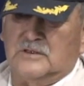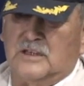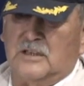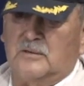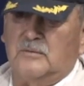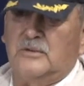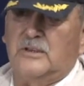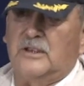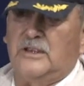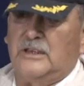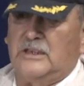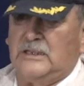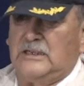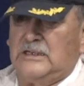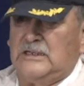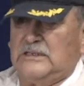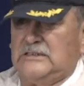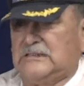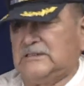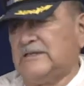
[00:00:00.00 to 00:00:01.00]
And, and
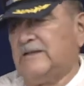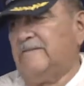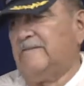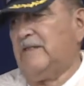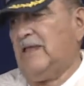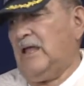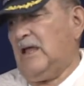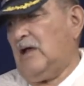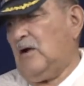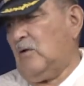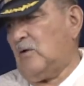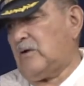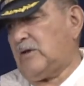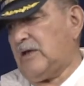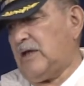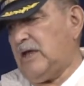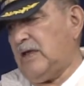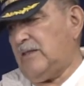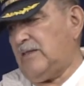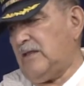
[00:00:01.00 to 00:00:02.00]
yes
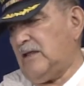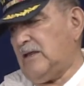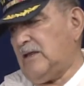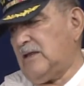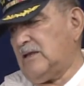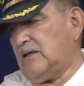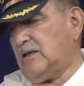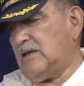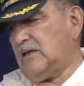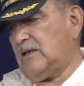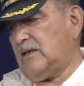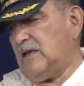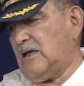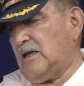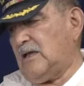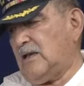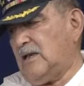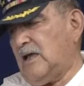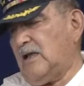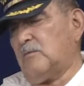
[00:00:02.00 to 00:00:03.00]
Okay, and then at,
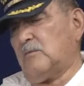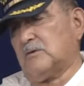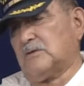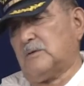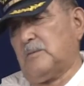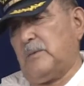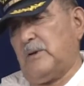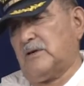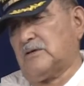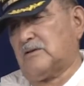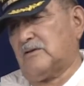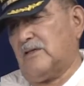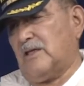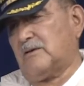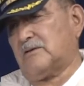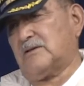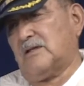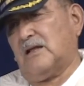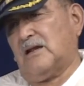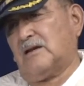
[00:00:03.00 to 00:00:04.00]
at night was the best because
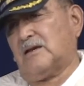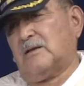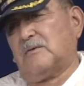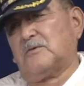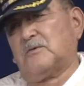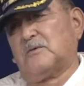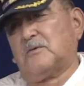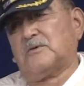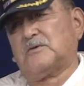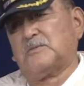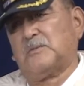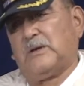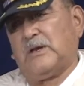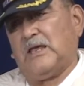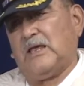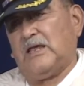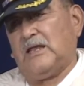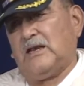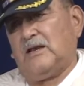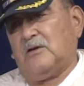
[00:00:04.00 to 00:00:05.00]
that's a lot of times it was
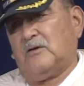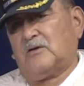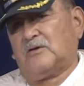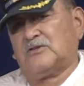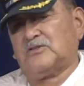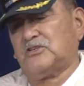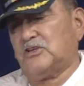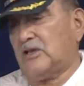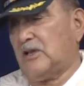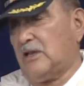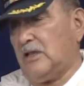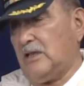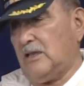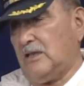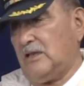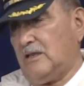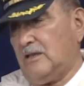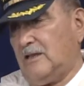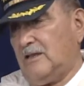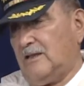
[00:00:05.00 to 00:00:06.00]
spaghetti or
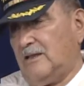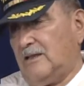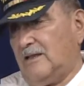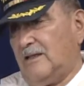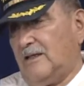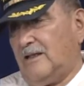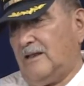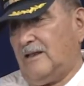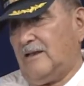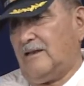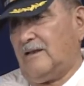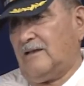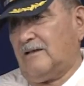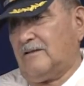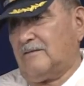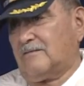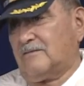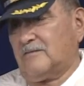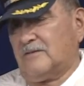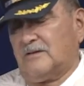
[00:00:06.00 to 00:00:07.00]
chili, and
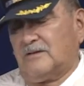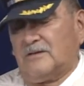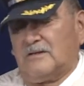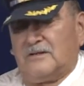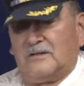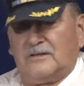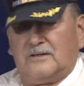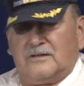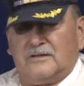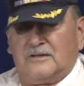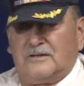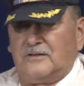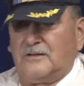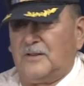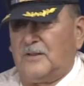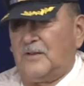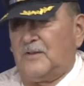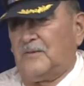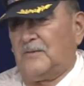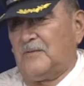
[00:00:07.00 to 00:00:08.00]
um,
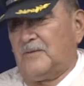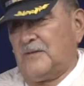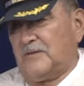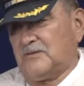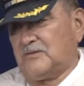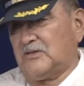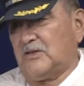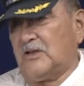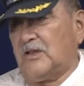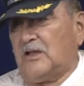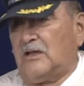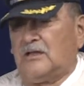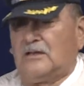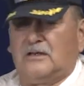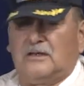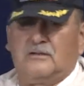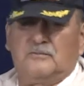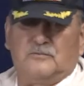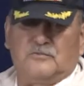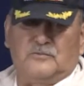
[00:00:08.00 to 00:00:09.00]
yeah,
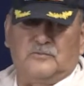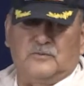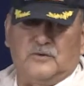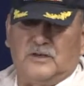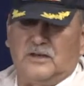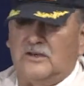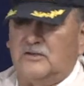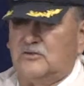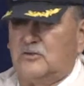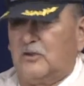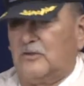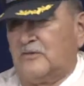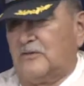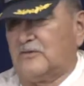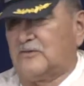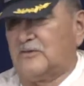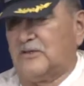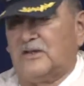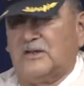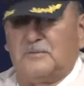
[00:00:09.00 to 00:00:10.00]
and I really enjoyed
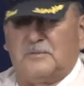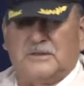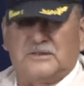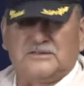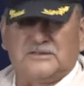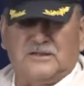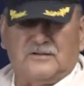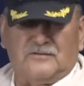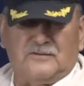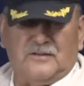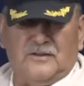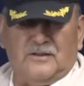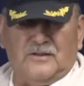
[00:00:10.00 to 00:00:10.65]
the chili myself.